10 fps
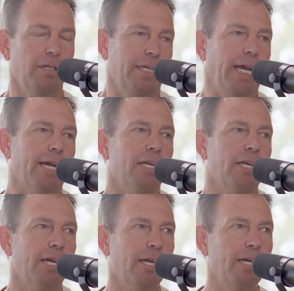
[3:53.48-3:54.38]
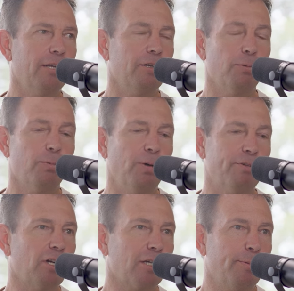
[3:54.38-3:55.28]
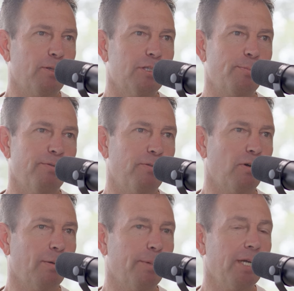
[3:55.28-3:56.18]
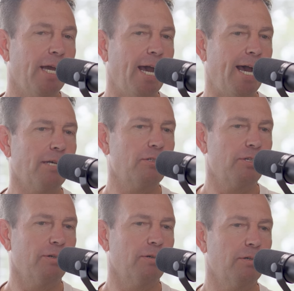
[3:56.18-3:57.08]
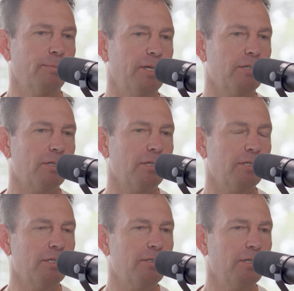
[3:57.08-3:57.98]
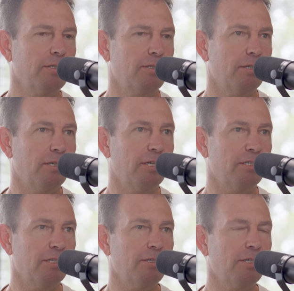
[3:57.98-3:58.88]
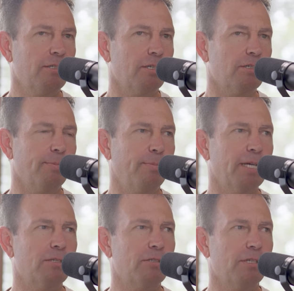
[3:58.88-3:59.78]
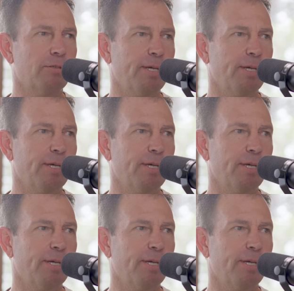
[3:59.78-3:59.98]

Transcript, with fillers: Yeah, and it, it, we've talked about this before, but it has to because the existing existing system base is